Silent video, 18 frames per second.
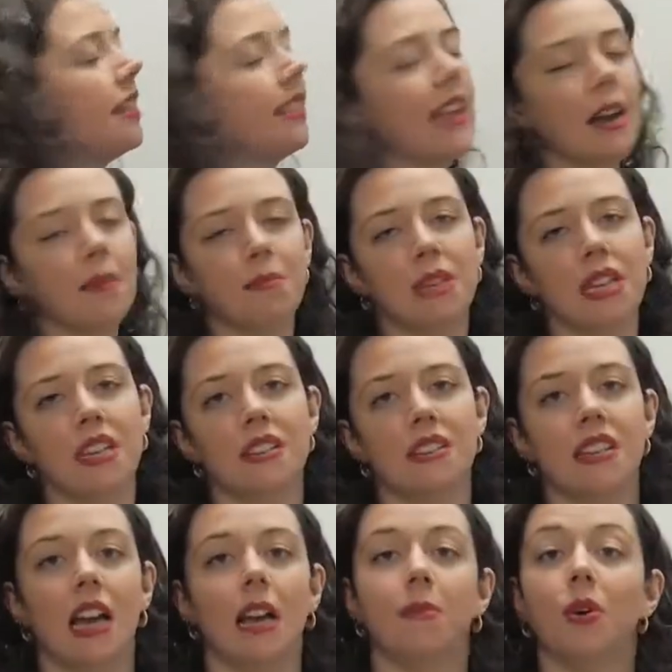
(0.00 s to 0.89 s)
That
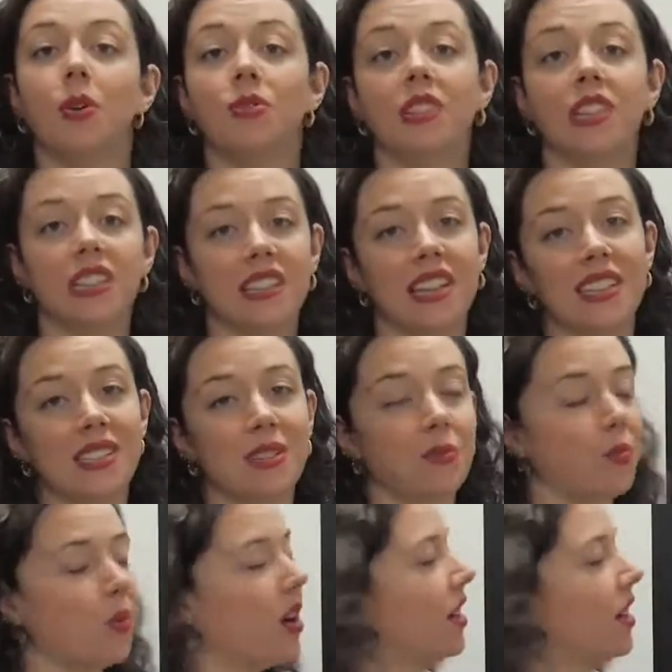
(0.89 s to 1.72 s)
means I'm only in lesson